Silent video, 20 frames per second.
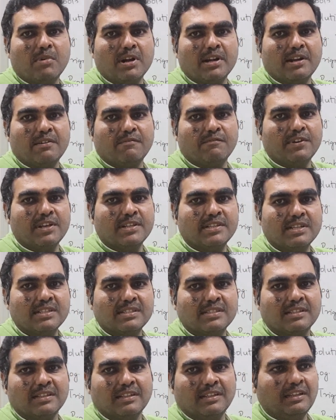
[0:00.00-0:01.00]
but it
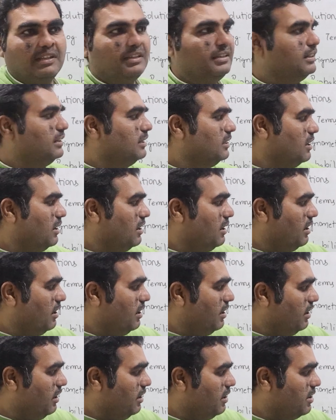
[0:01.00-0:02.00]
faces
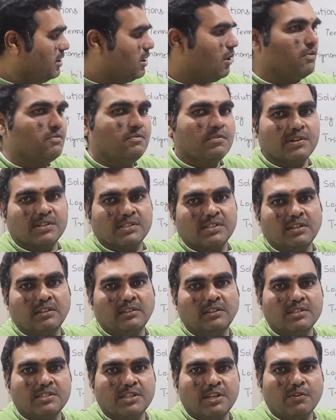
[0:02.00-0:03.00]
downwards,
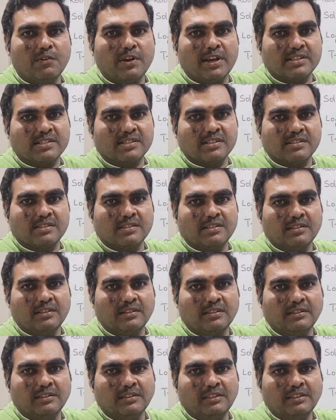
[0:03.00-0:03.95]
the 0 axis.